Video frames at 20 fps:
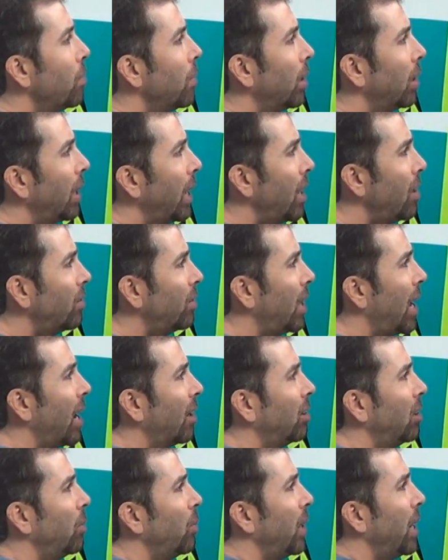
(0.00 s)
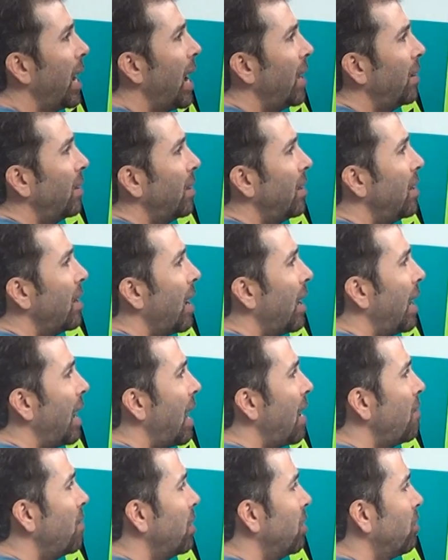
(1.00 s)
The last taxi we had did not
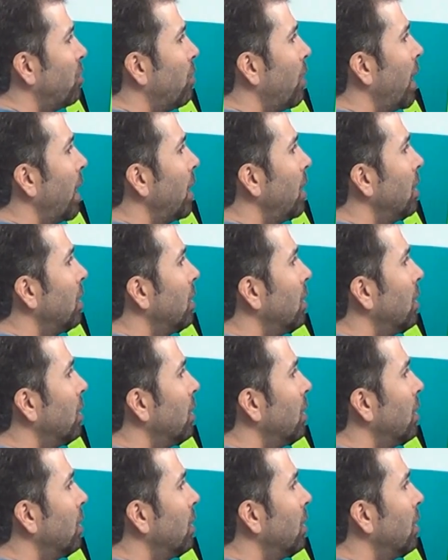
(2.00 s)
have this, right?